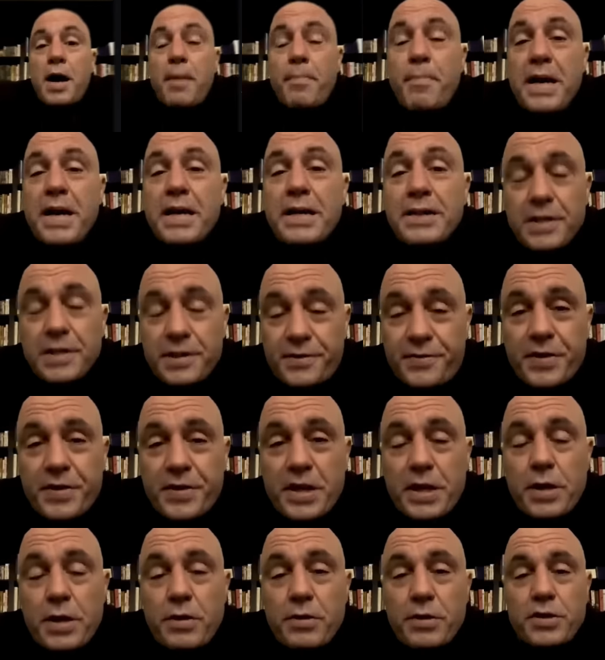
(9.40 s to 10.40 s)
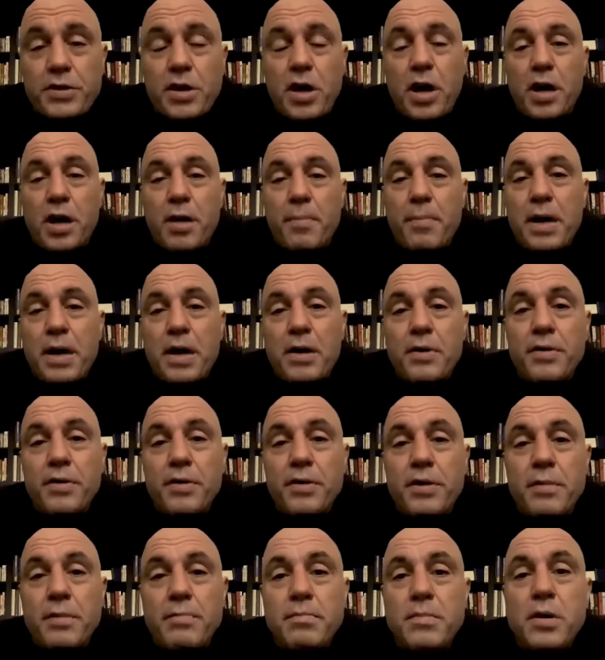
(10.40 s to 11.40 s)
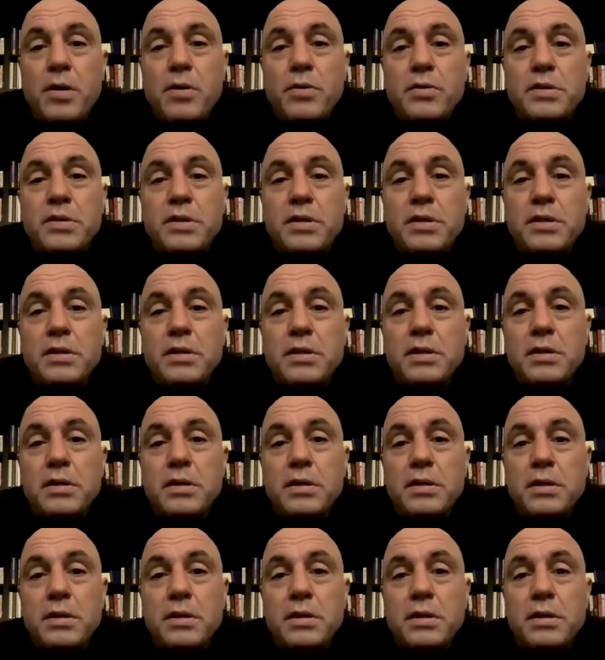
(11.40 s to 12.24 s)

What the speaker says: I'm making this video to talk about the most